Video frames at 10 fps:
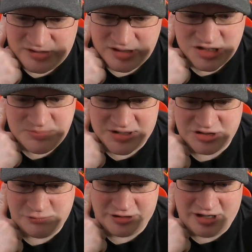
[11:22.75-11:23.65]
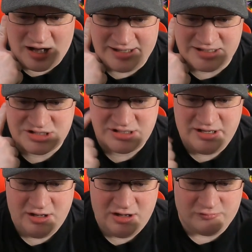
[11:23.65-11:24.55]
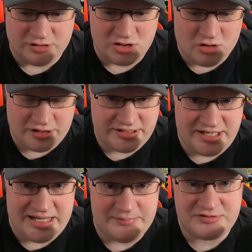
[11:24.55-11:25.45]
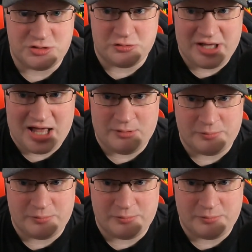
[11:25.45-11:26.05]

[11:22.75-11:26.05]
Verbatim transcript: especially when the highest regarded game of Soul Calibur,